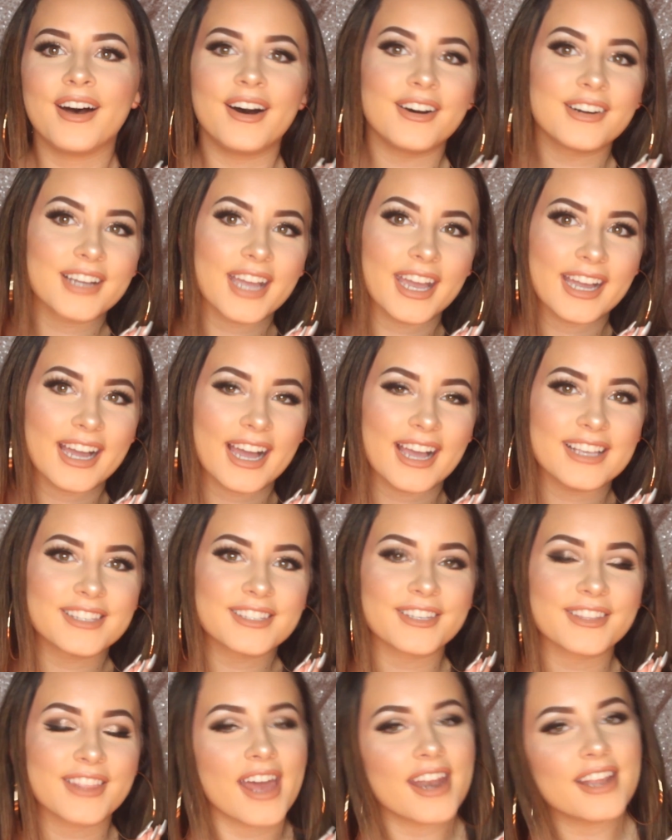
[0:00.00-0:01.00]
Okay guys,
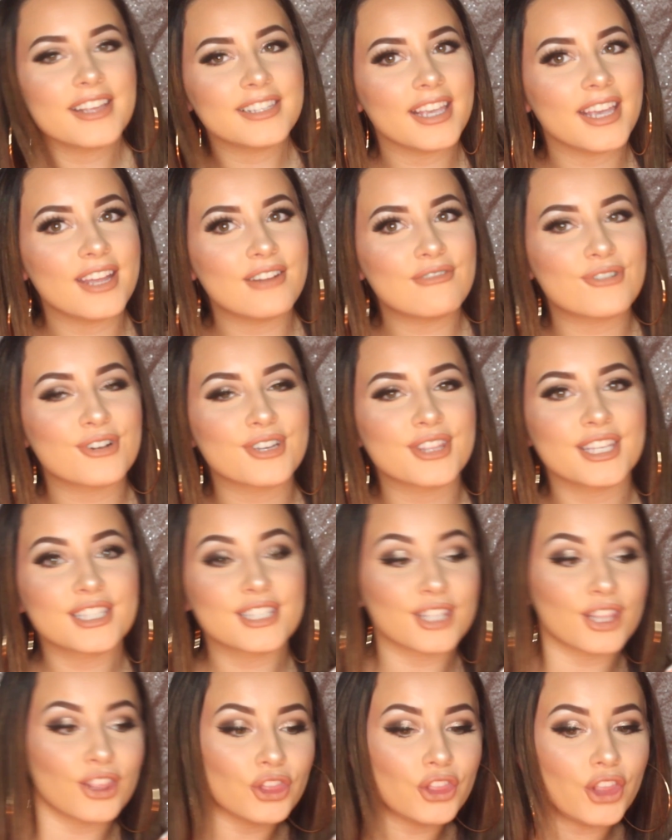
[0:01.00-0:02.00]
so that is it for
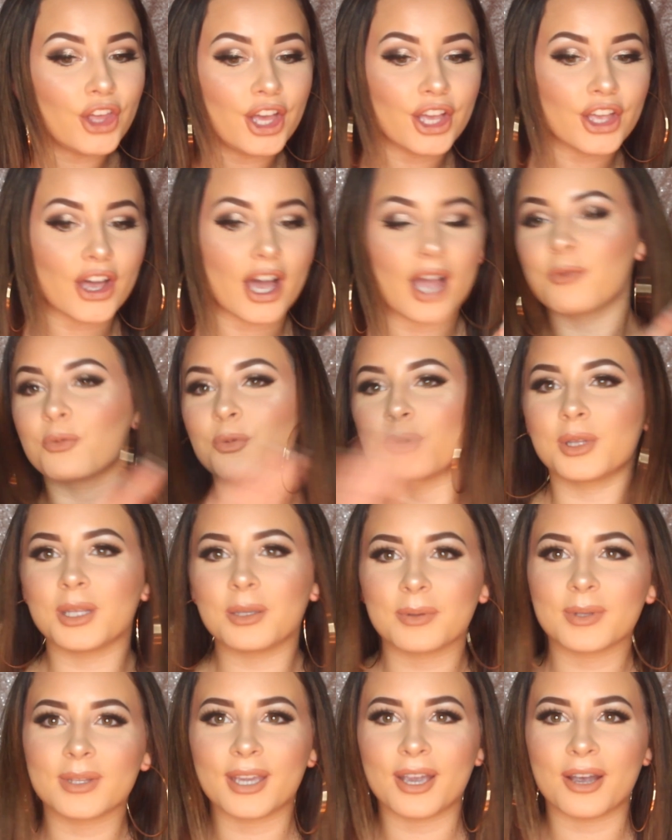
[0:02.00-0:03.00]
this look. I
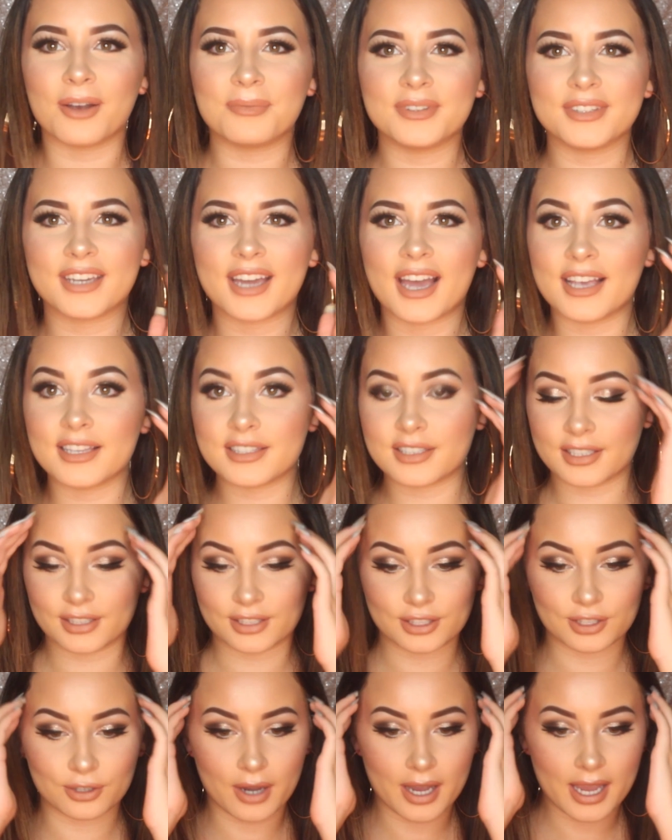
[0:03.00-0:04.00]
really hope you guys
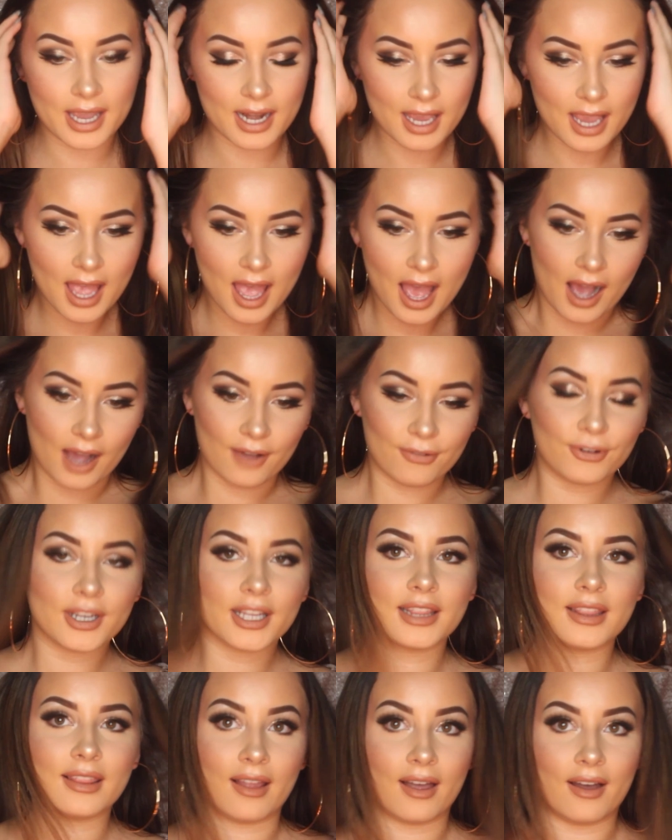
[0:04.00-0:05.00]
enjoyed. I
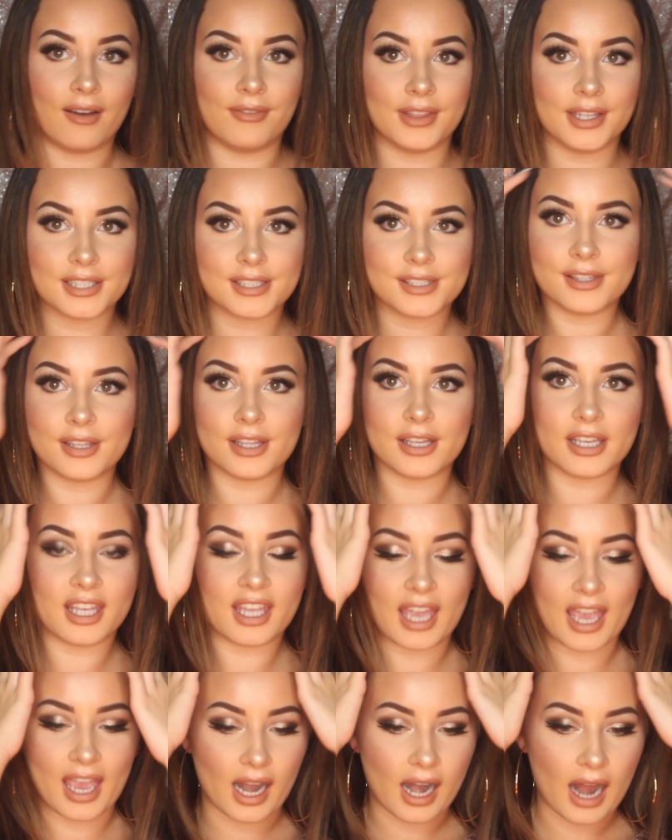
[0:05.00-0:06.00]
freaking love this
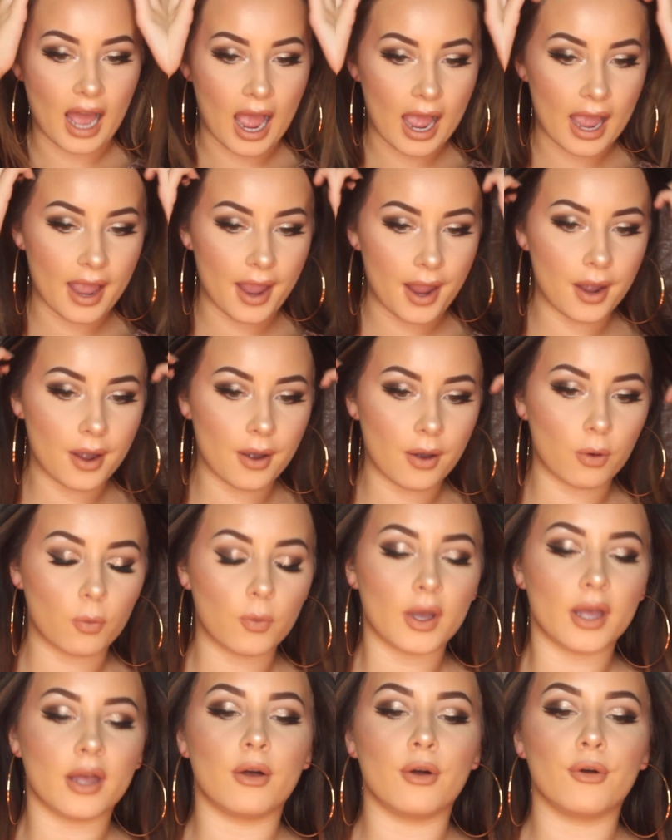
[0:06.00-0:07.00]
look, and I
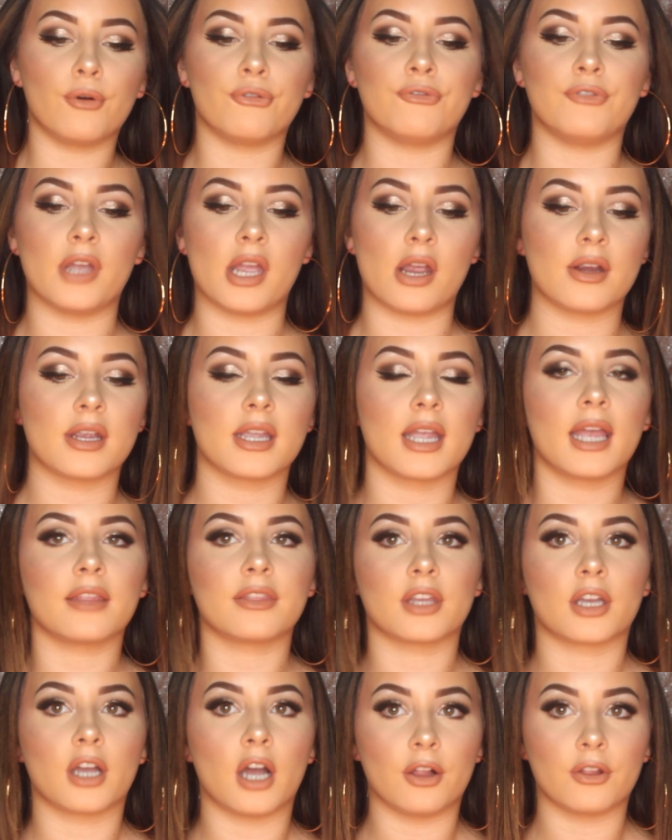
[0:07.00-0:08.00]
will variate
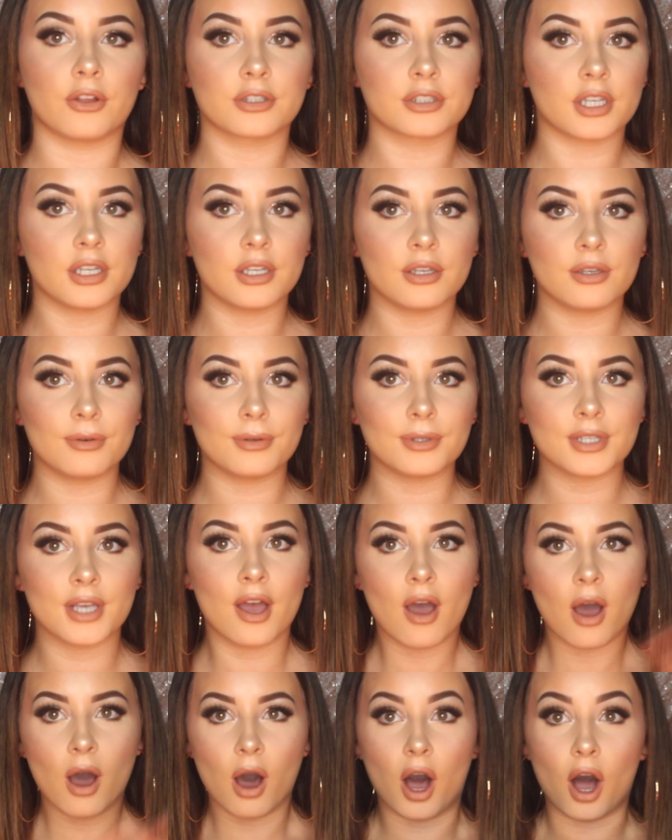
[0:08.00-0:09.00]
the colors I use
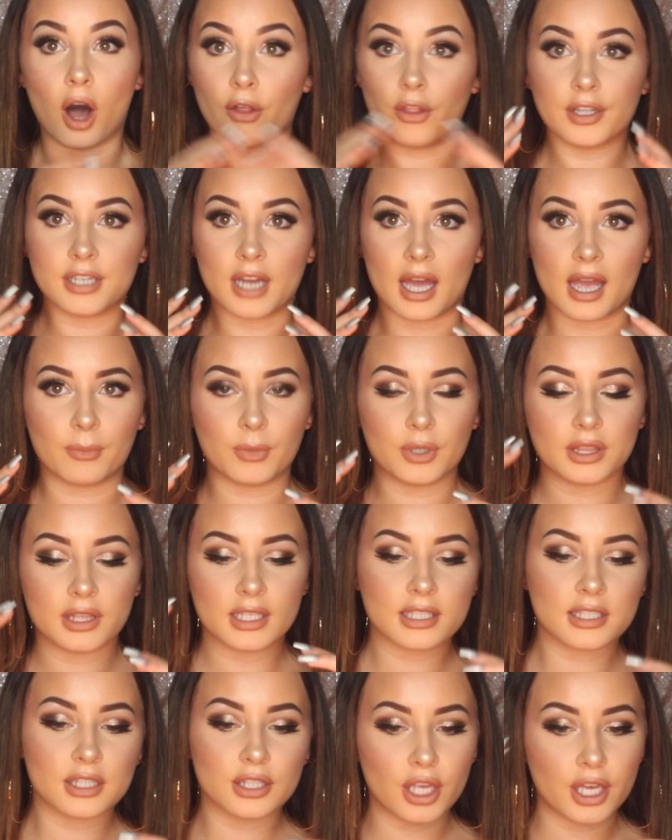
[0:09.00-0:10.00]
all the time with
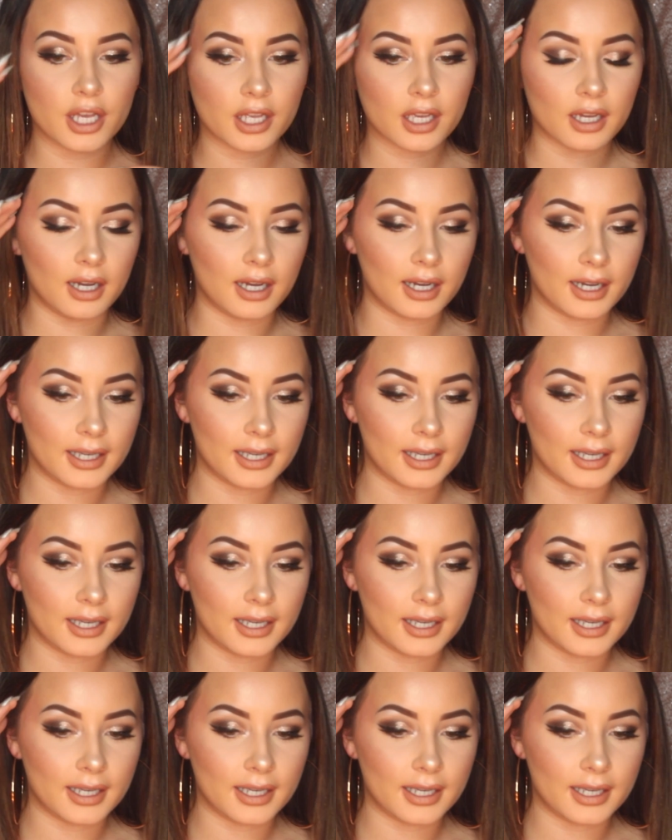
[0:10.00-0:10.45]
this look.